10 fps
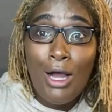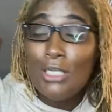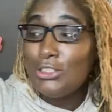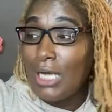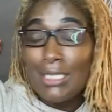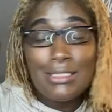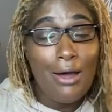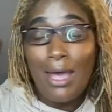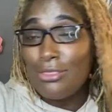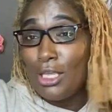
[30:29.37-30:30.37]
Chantel,
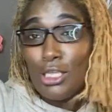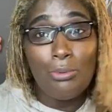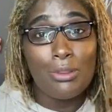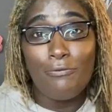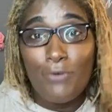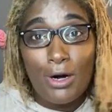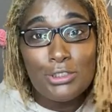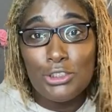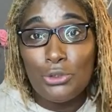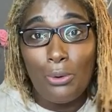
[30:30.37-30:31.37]
I think you were the
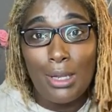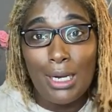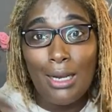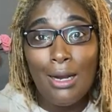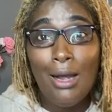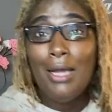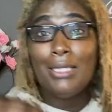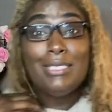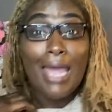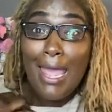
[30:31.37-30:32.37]
first to join it.
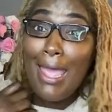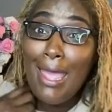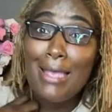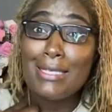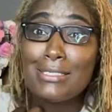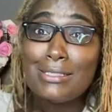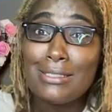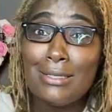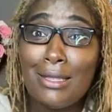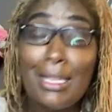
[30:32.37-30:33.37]

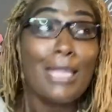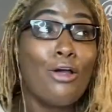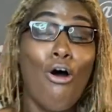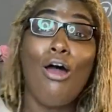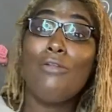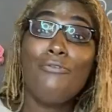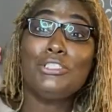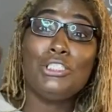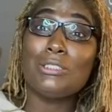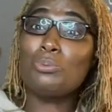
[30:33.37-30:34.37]
Yes. Like all of
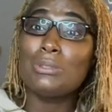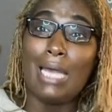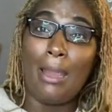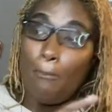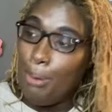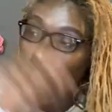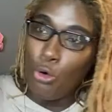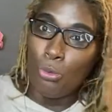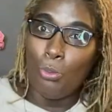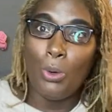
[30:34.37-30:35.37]
us just was like,
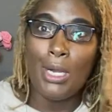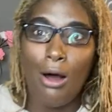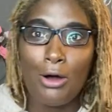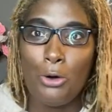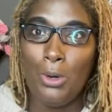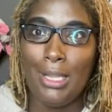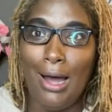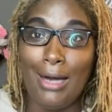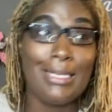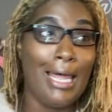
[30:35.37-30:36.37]
boom, we all going
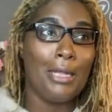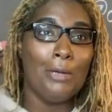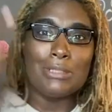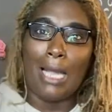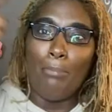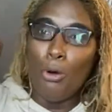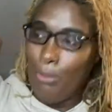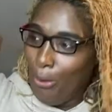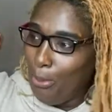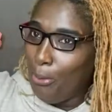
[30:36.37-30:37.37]
locked. Like it was like
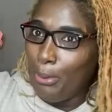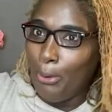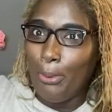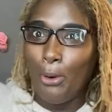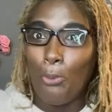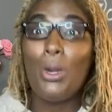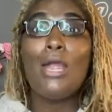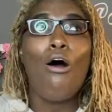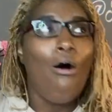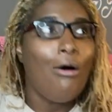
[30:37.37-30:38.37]
boom, boom, boom, boom, boom.
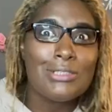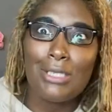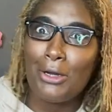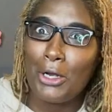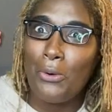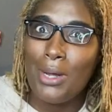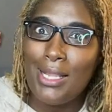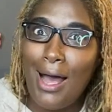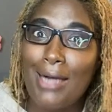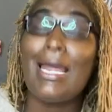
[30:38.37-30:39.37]
We all started going
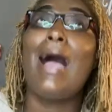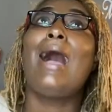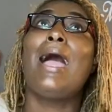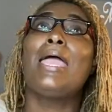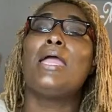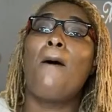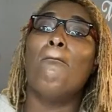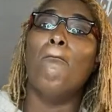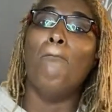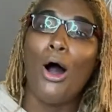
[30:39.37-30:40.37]
locked. I
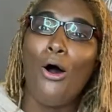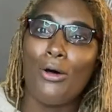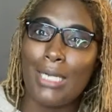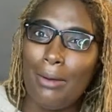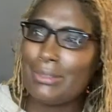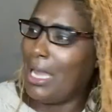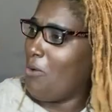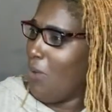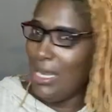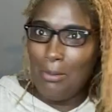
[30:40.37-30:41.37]
bawled. I was
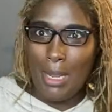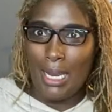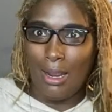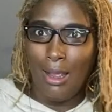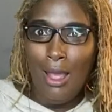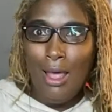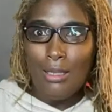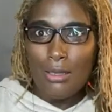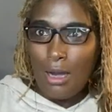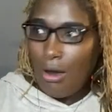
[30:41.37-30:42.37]
like, wait a minute.
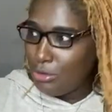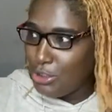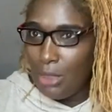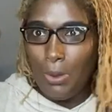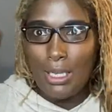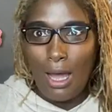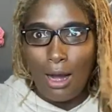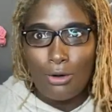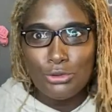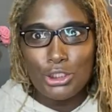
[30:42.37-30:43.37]
Look, oh, she went
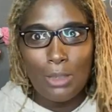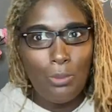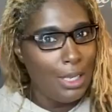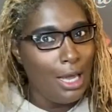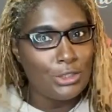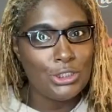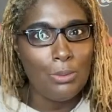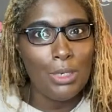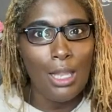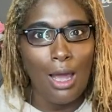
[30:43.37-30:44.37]
locked. Oh, she went locked. She
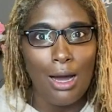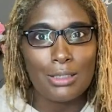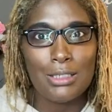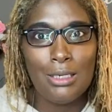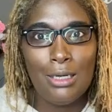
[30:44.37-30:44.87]
went locked.